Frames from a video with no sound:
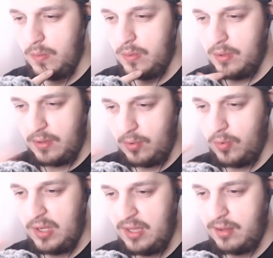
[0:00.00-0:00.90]

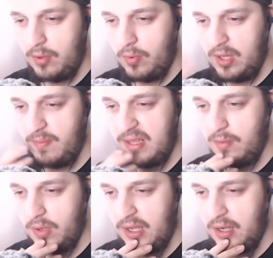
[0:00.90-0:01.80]
His story is
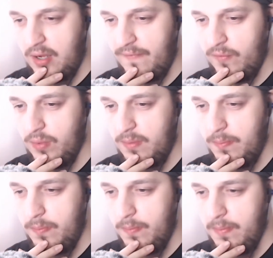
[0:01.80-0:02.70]
basically what King Arthur was
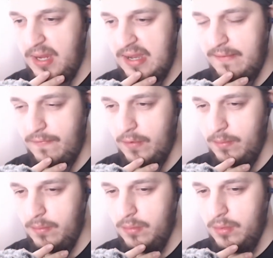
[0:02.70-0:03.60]
made
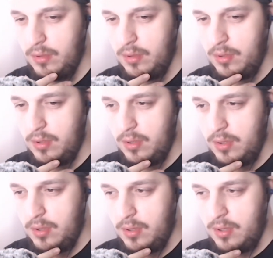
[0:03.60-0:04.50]
from.
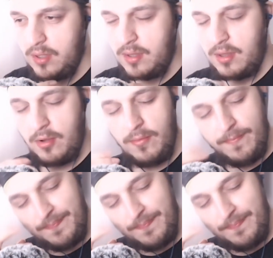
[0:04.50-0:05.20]
So